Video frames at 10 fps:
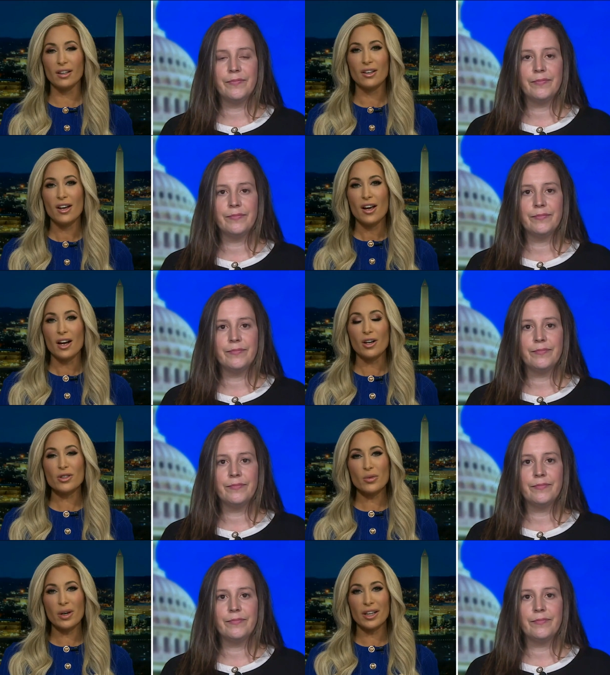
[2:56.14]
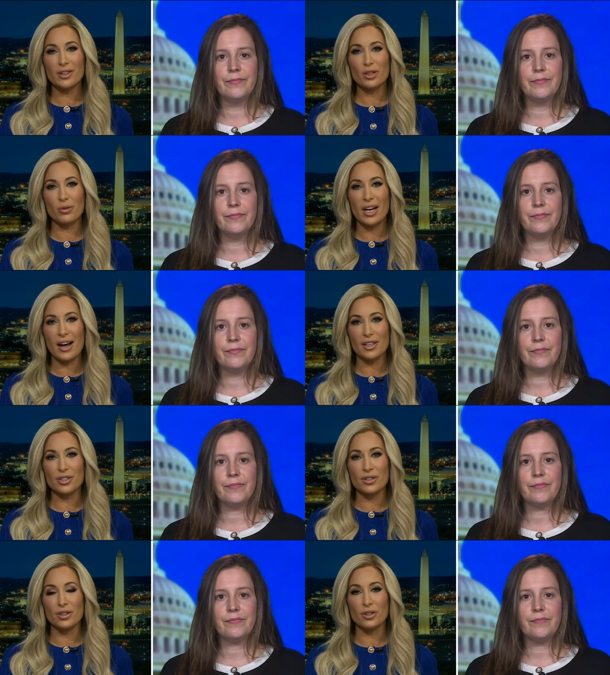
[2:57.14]
Speaker 1: and I also want to get your
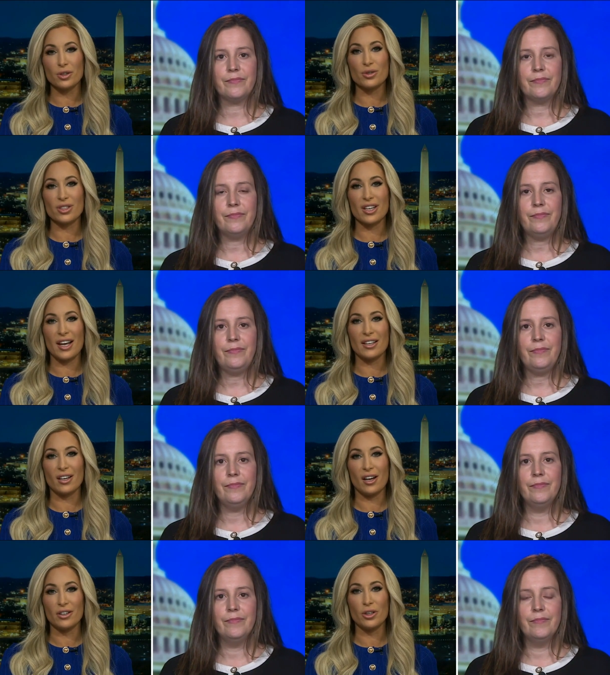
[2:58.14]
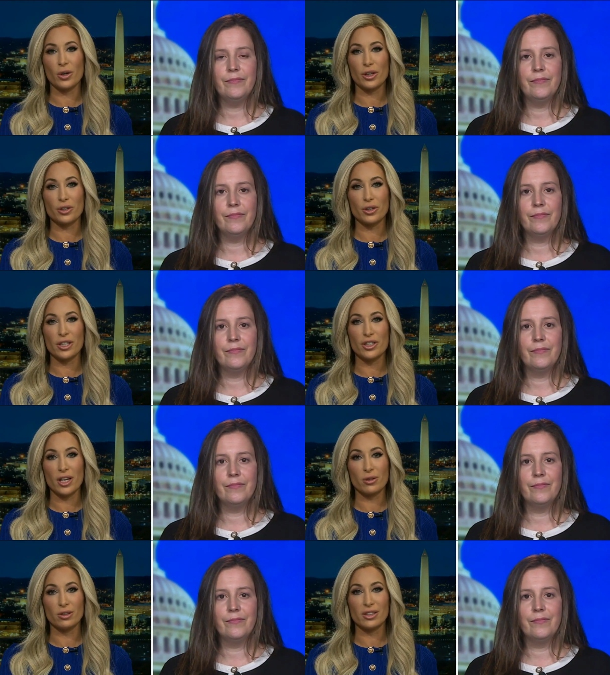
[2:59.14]
reaction to the news today that uh, New York Attorney
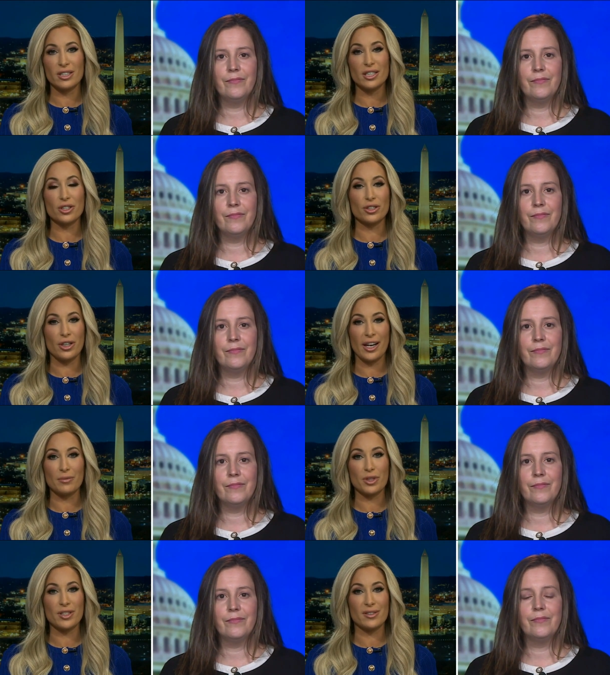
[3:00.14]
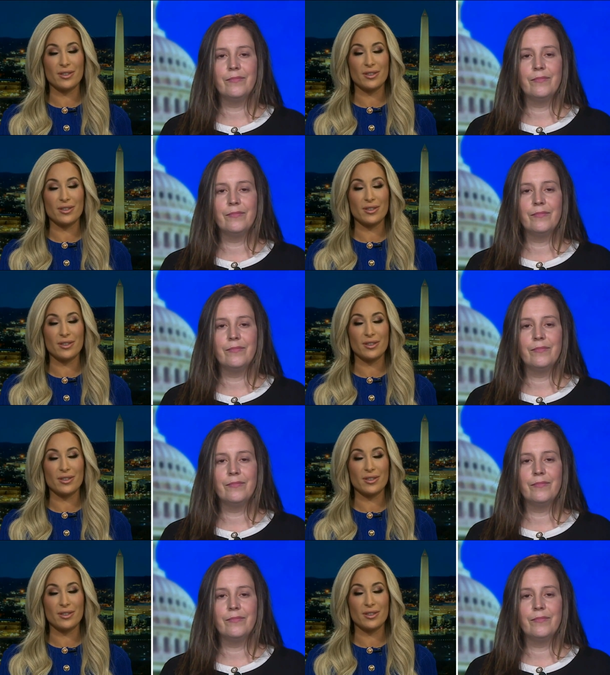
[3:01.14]
General Letitia James she has